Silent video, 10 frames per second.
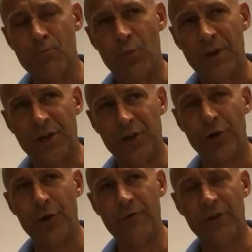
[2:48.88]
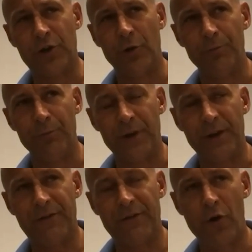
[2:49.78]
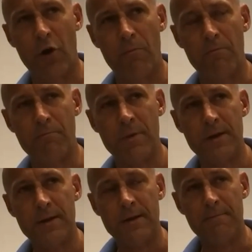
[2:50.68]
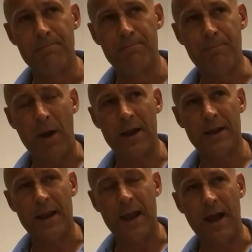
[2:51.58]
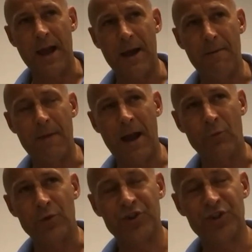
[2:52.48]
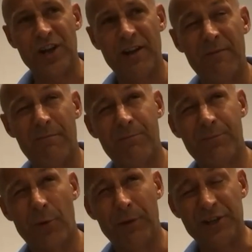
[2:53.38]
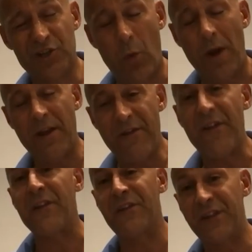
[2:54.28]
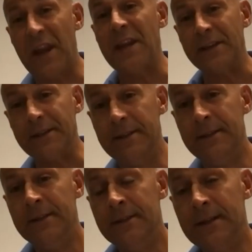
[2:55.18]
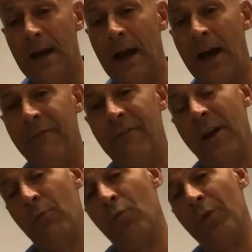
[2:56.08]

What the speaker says: We grew the company from back, I would say, probably 2015, and then